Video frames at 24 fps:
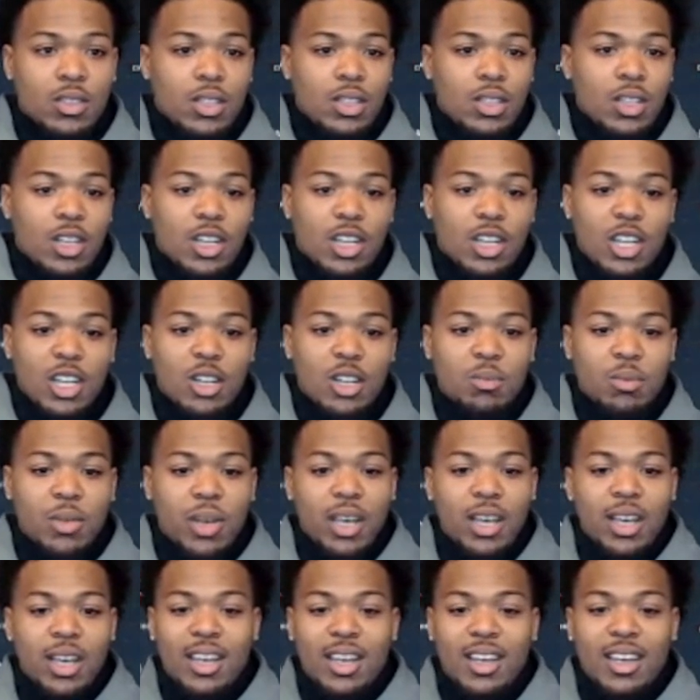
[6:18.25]

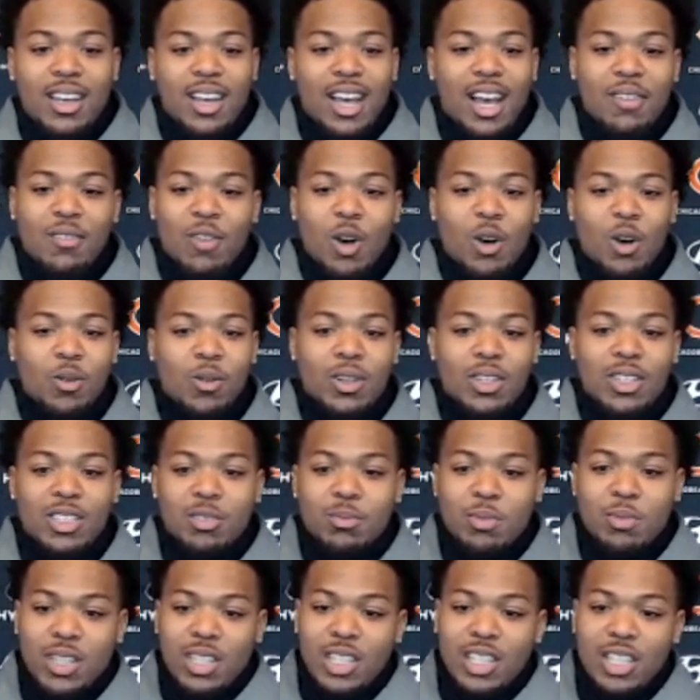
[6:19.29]
I've always
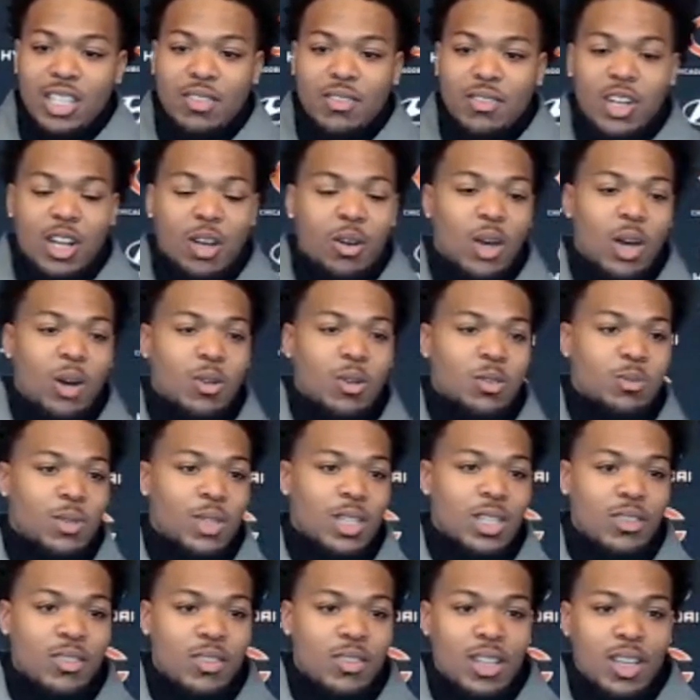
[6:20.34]
believed
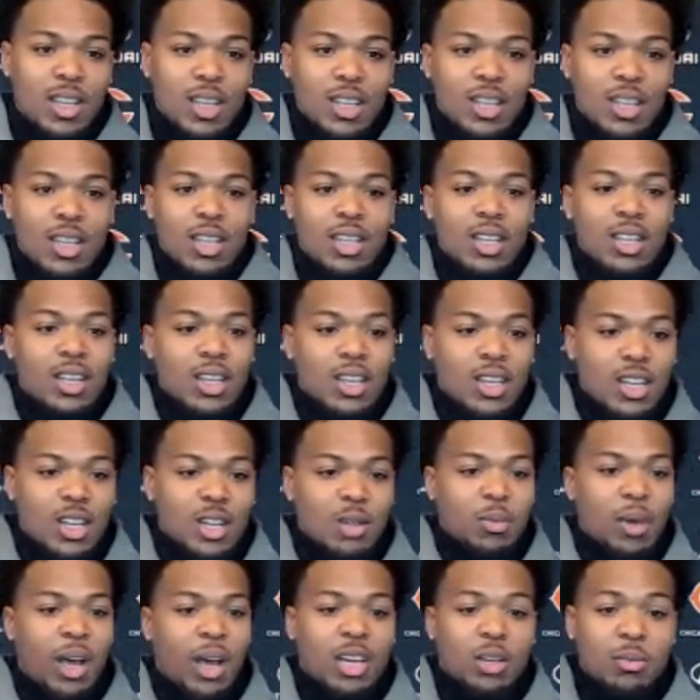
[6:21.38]
that
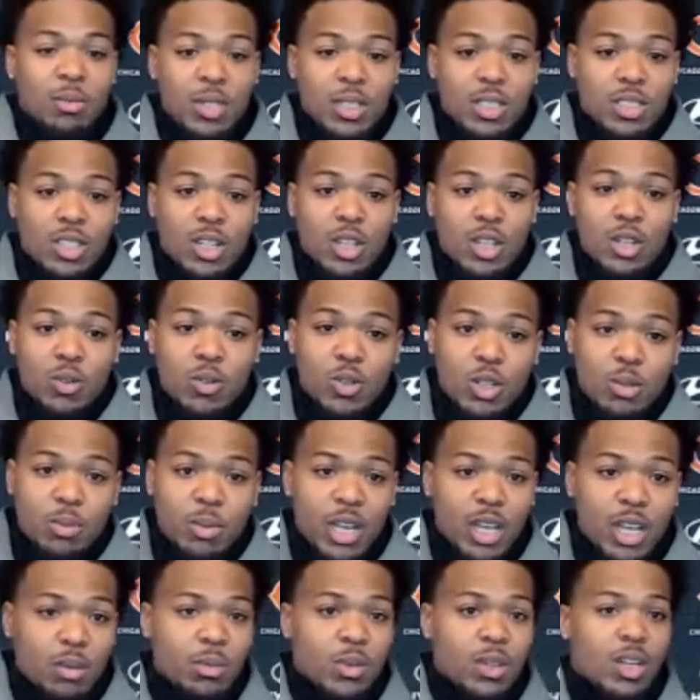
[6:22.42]
I could be a starting
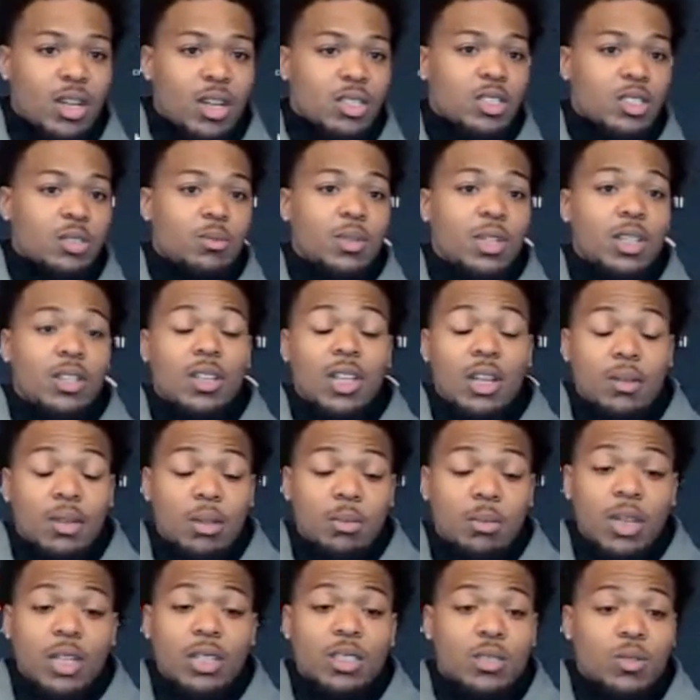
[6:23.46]
cornerback, but I also believe that I'm the
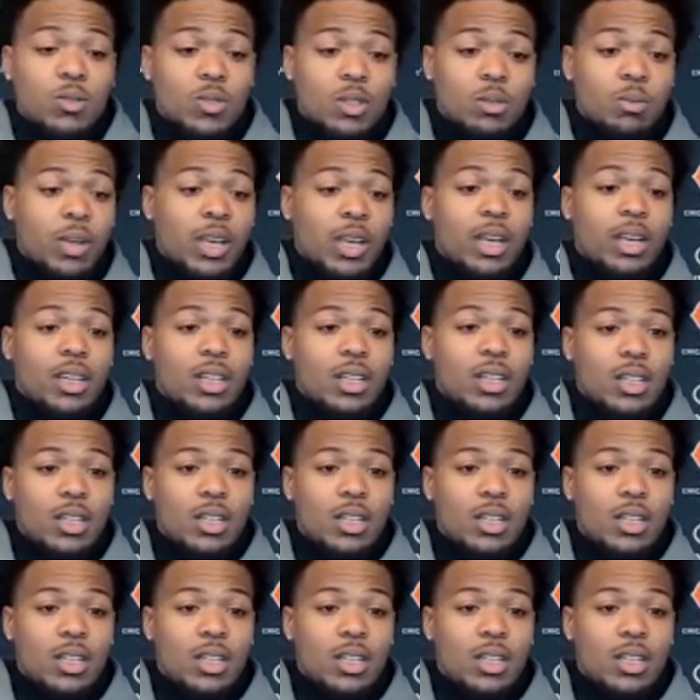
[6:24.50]
best cornerback.